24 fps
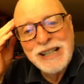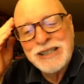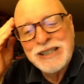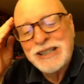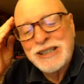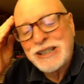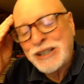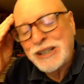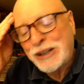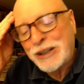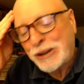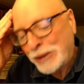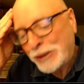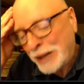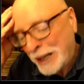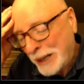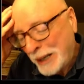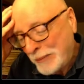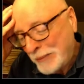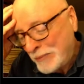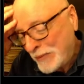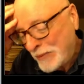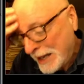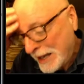So
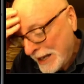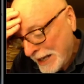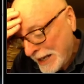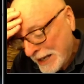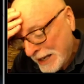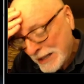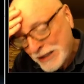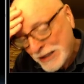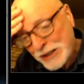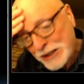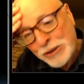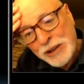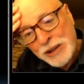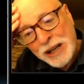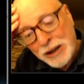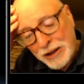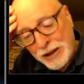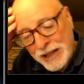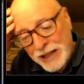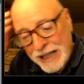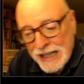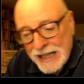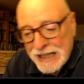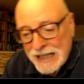uh, so
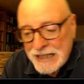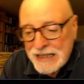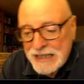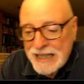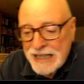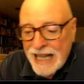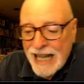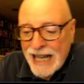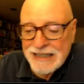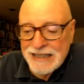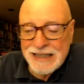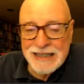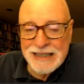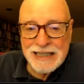there it is. That's